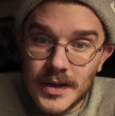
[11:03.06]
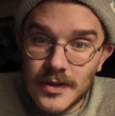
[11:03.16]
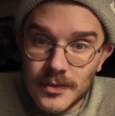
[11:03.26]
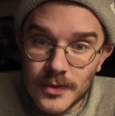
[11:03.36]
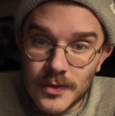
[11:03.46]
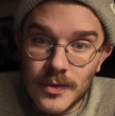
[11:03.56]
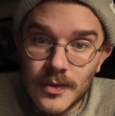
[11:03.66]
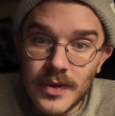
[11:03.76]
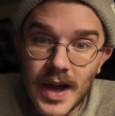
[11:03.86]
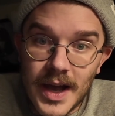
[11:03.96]
through
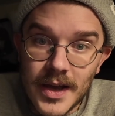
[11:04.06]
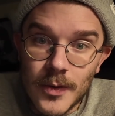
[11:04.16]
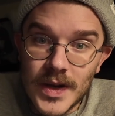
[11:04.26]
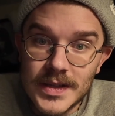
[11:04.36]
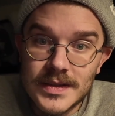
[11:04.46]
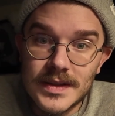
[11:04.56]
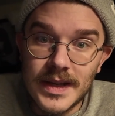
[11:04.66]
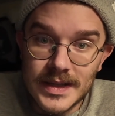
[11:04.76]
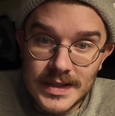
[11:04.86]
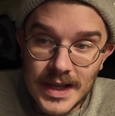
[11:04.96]
the iOS
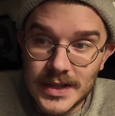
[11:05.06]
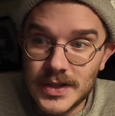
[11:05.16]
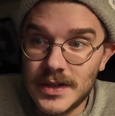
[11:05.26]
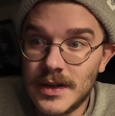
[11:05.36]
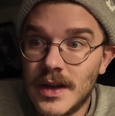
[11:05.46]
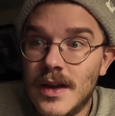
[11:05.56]
extension.